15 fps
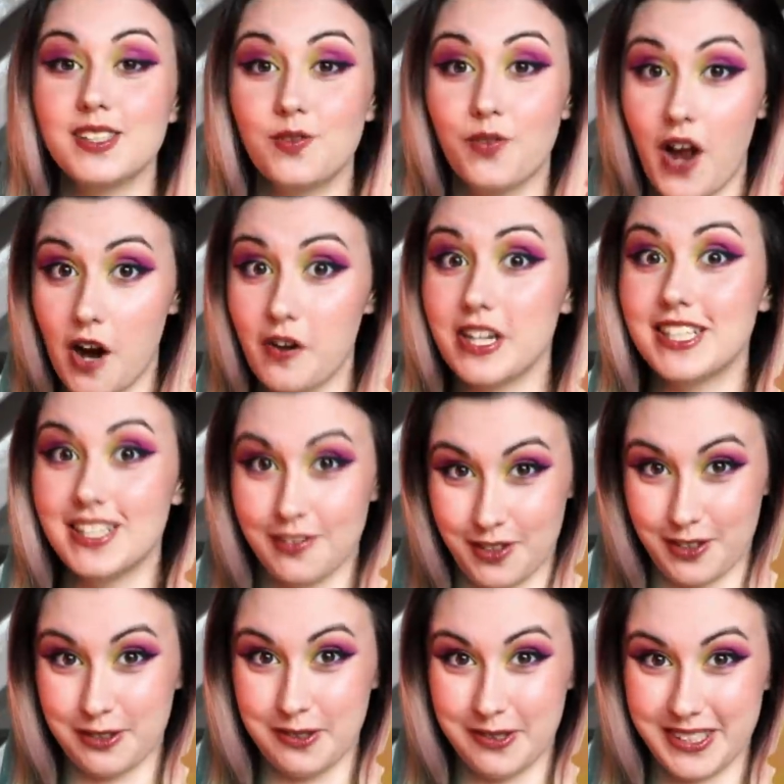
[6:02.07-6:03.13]
is very
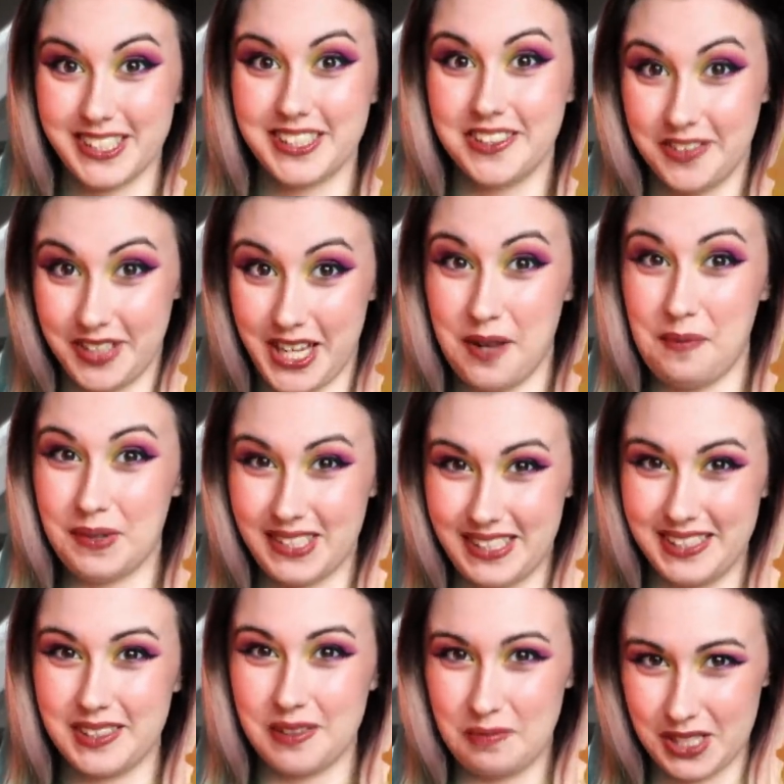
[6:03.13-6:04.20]
difficult to keep a
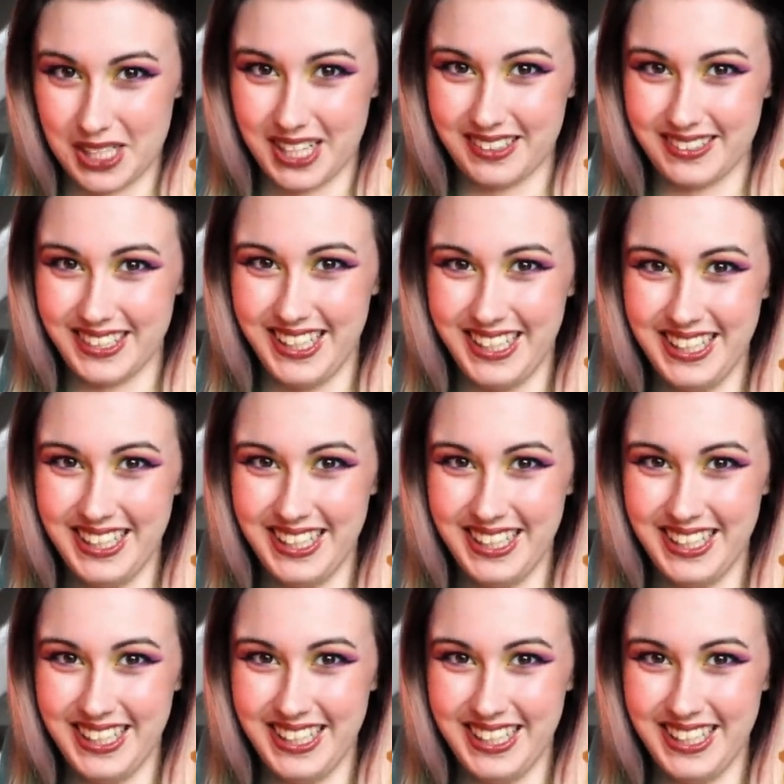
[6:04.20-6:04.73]
system journal.